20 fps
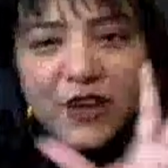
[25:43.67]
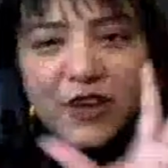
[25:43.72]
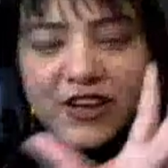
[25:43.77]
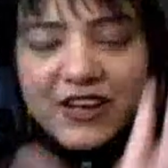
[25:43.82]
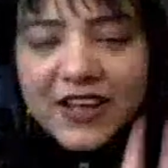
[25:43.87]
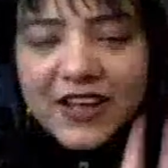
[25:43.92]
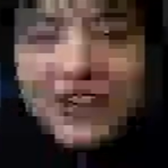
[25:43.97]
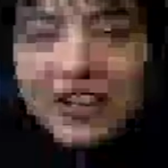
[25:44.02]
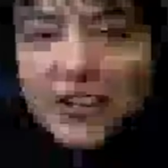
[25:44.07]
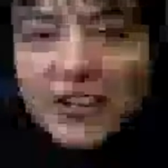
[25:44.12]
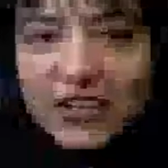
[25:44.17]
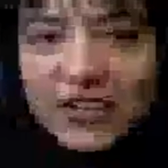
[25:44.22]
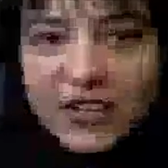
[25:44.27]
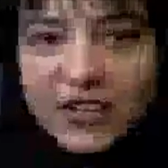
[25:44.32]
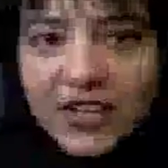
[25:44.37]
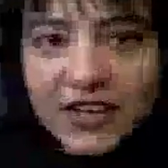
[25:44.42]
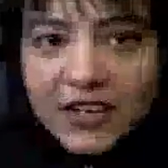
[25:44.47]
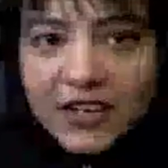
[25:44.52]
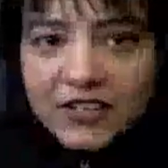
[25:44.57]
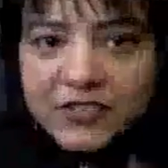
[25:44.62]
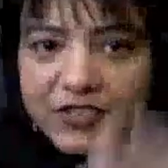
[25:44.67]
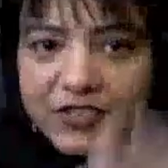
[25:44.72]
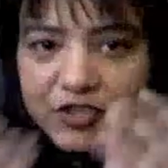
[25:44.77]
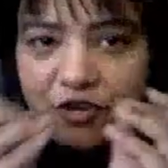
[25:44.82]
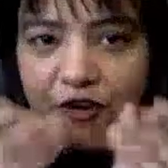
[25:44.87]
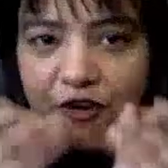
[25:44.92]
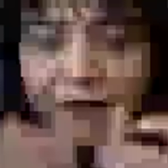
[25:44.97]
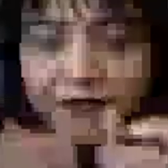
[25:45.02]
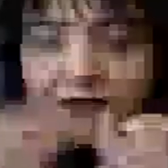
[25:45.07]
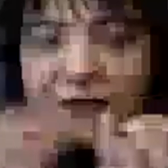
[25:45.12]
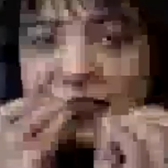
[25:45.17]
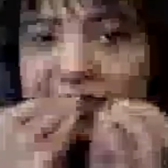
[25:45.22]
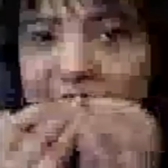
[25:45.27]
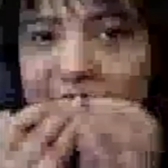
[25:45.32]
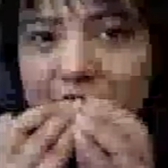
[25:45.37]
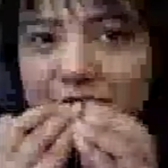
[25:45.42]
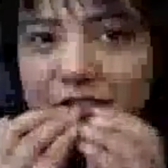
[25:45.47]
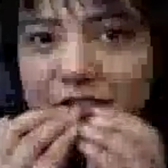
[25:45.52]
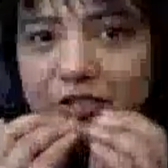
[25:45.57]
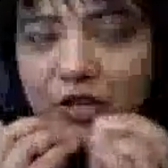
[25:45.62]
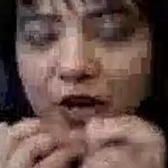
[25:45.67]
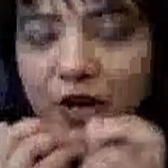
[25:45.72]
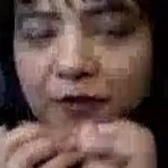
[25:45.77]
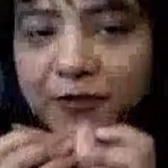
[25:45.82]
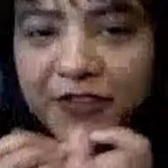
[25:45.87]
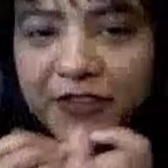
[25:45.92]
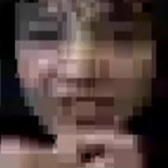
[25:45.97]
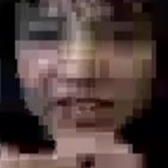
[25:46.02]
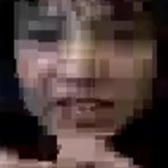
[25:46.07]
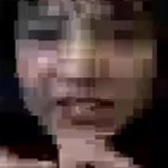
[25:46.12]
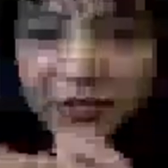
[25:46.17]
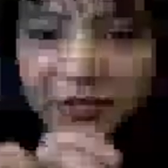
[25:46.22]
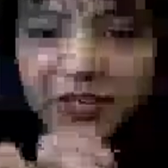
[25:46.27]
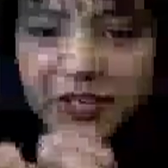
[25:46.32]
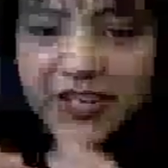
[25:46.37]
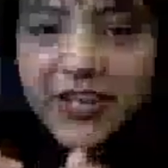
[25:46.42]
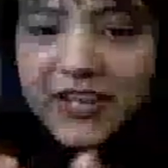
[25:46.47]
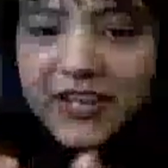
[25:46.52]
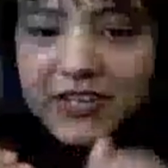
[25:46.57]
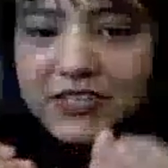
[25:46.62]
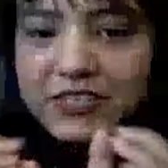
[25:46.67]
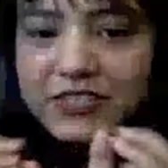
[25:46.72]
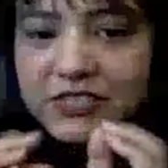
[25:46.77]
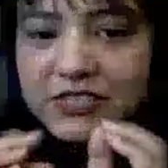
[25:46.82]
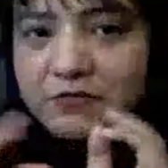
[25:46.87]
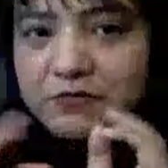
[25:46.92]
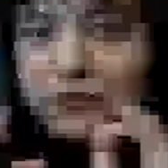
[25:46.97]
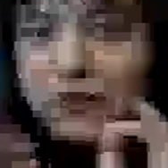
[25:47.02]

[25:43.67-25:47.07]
one like a soft thing, okay, like a